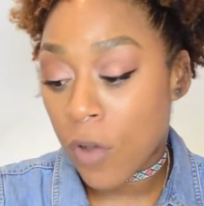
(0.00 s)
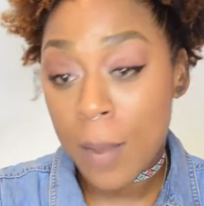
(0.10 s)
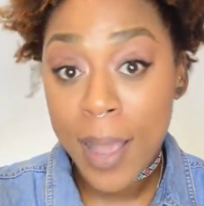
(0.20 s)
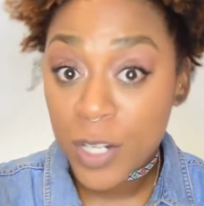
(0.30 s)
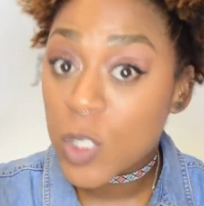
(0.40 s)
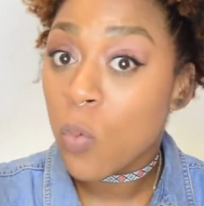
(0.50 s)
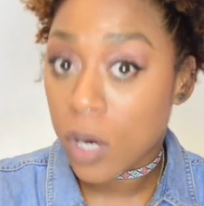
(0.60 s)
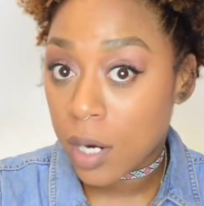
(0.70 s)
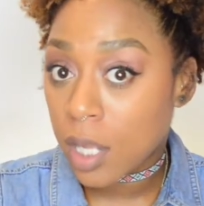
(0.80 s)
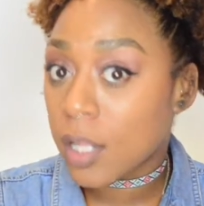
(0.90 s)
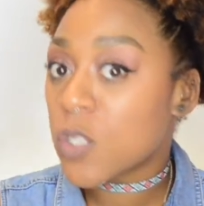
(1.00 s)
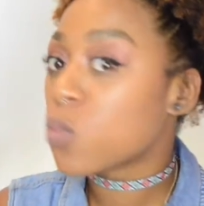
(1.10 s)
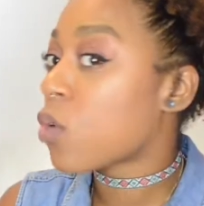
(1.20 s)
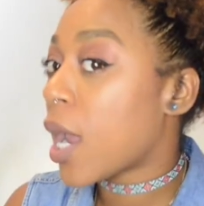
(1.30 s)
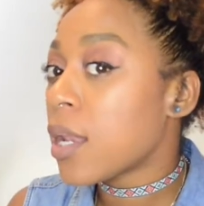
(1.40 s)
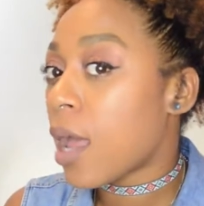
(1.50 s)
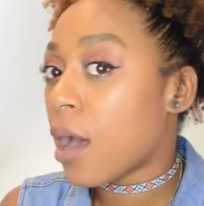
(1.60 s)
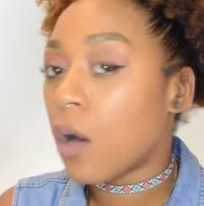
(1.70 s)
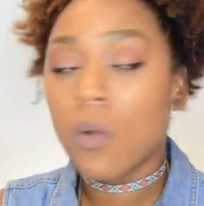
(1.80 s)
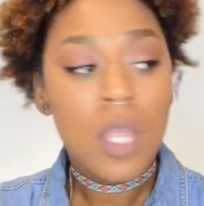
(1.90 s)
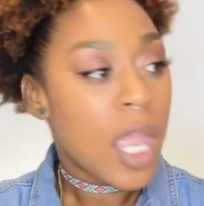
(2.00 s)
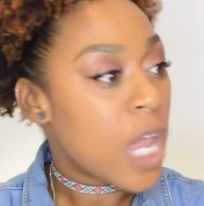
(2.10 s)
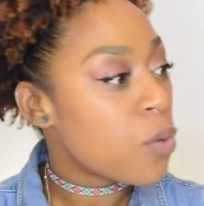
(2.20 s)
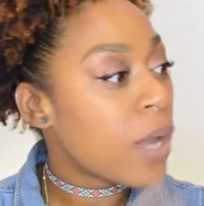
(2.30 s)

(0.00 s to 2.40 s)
And I'm actually wearing this right now, and you